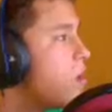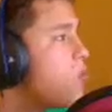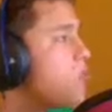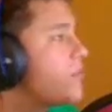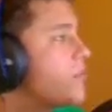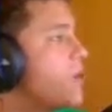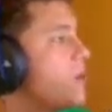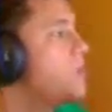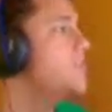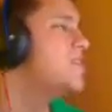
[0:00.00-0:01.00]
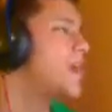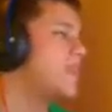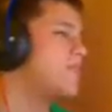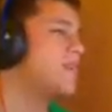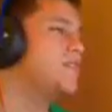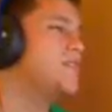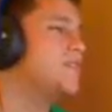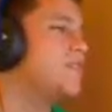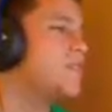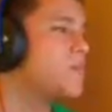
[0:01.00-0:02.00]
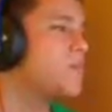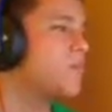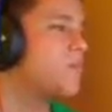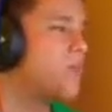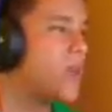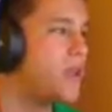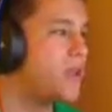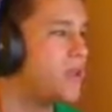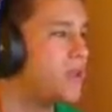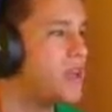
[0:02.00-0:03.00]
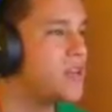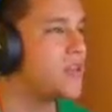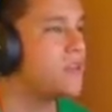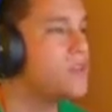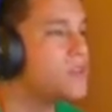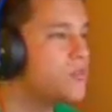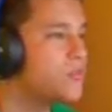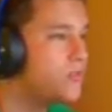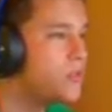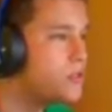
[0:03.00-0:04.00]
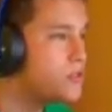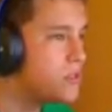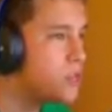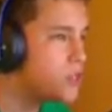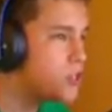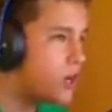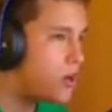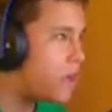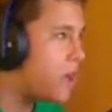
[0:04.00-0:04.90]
Wolf the Red Hood Diaries developer Grin, not to be confused with previously shuttered